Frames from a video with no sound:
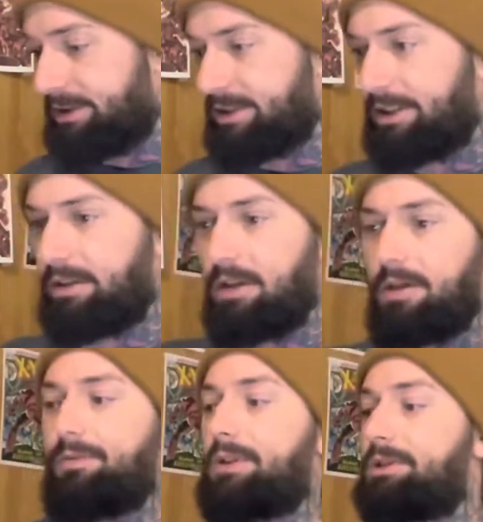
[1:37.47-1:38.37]
at a
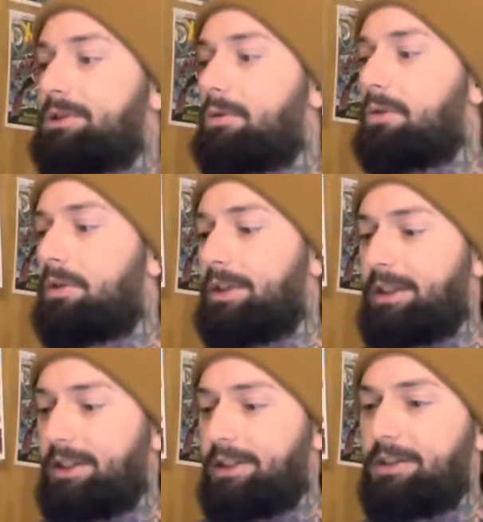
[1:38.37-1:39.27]
Converse store
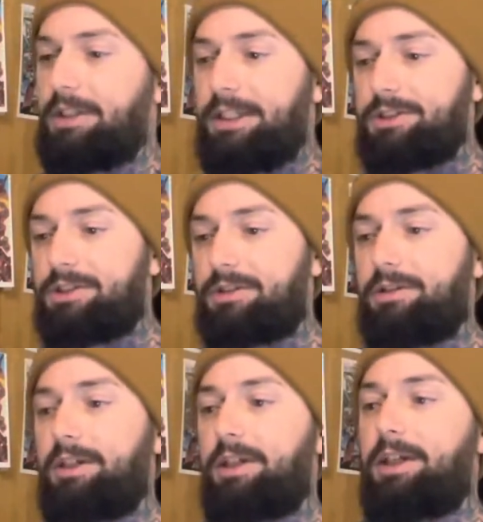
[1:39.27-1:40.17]
in Indonesia,
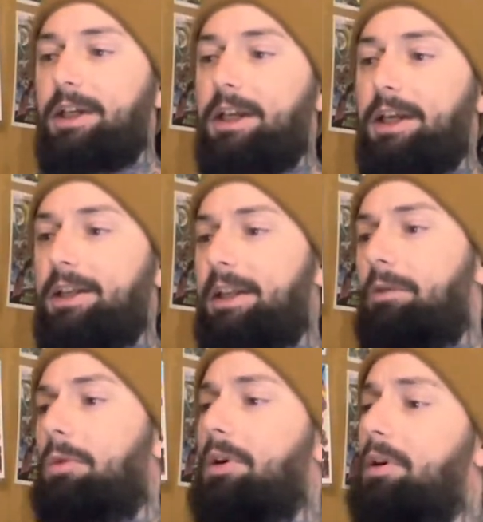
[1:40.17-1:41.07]
and they
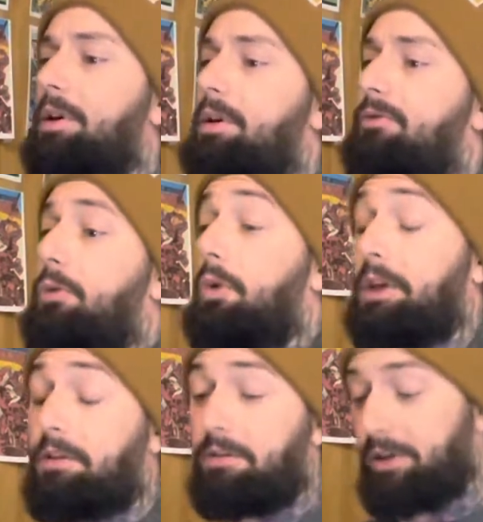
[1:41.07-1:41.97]
were a
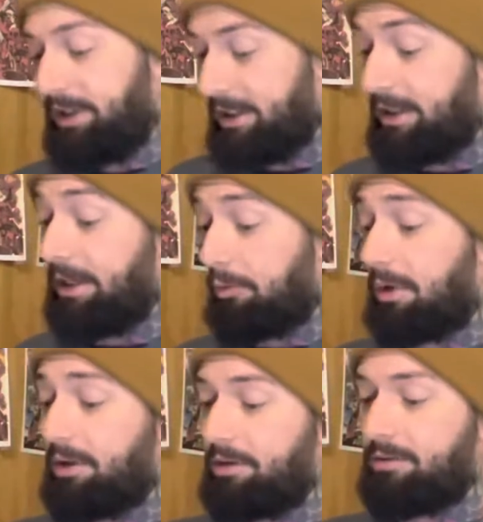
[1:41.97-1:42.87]
43, and they
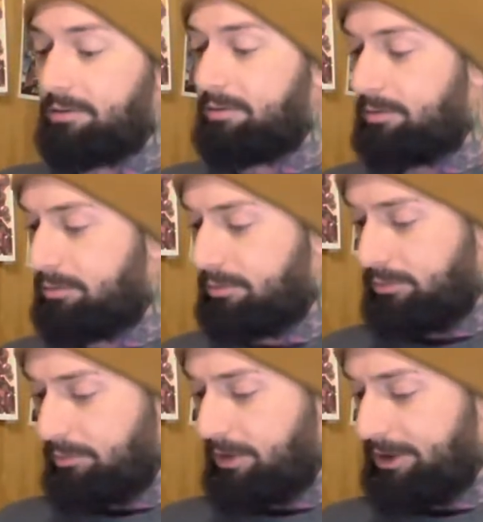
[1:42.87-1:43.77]
were
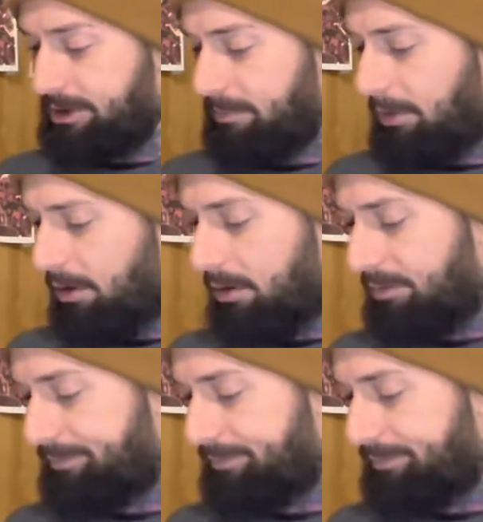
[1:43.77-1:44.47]
really small.